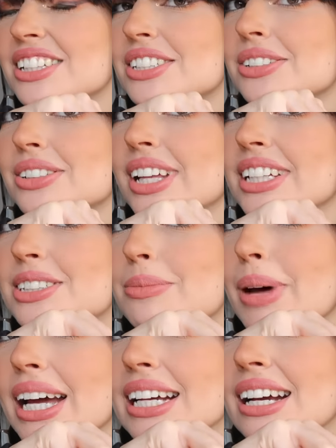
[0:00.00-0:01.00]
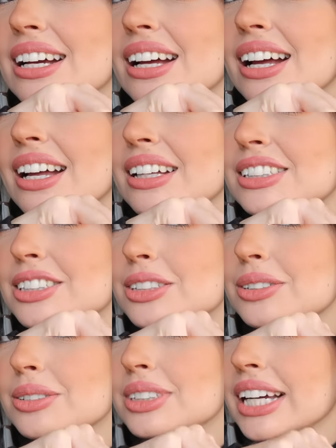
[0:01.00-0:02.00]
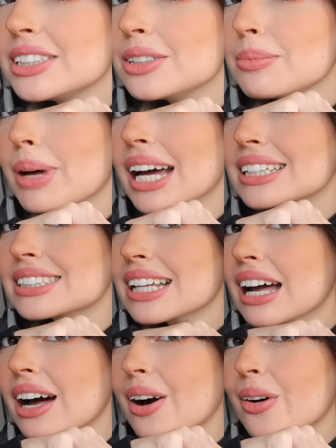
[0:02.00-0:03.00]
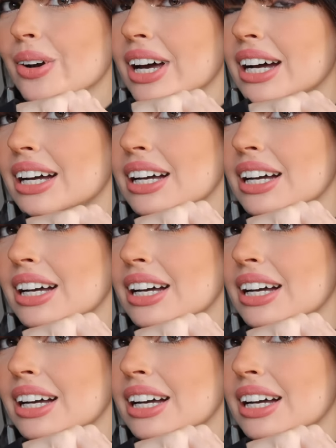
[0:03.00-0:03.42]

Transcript: It's too late to back. Too late to back down.